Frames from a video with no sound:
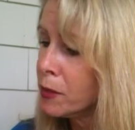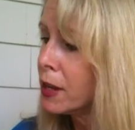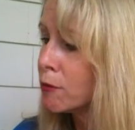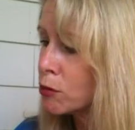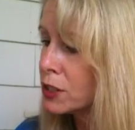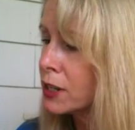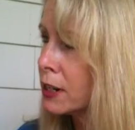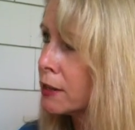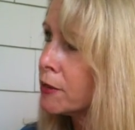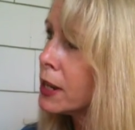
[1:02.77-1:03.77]
But then, of course,
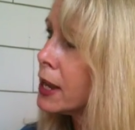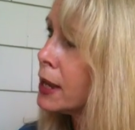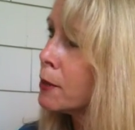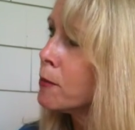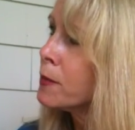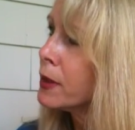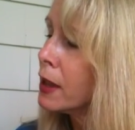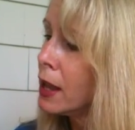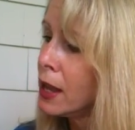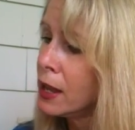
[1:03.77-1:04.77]
9/11 came,
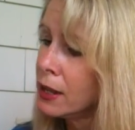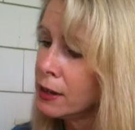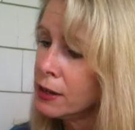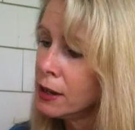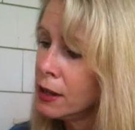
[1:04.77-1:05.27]
and